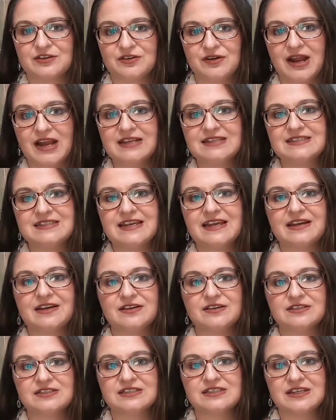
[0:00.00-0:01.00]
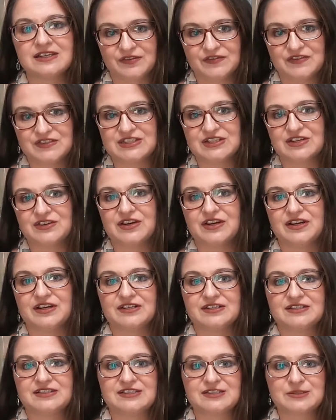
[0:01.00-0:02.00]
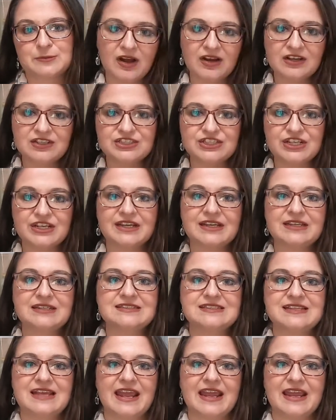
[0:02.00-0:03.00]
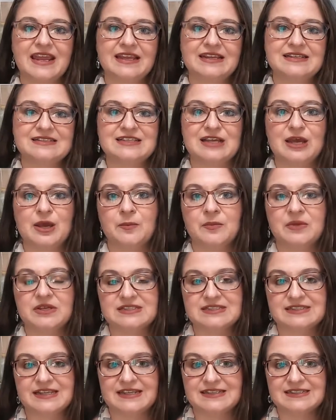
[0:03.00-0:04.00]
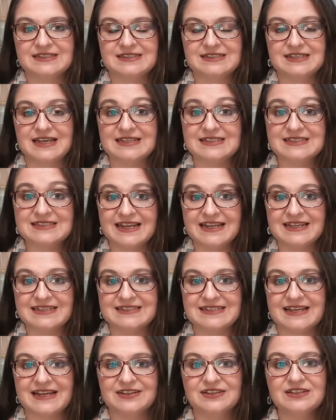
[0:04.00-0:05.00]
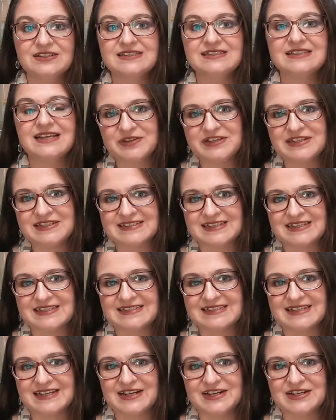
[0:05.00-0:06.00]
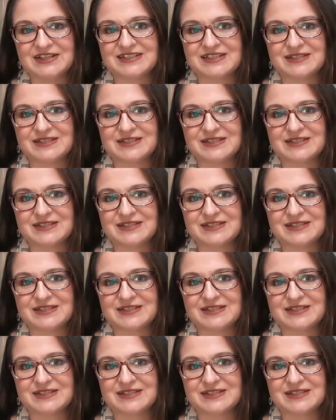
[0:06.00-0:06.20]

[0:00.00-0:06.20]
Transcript: garage sales, thrift stores, auctions, and some estate sales, please consider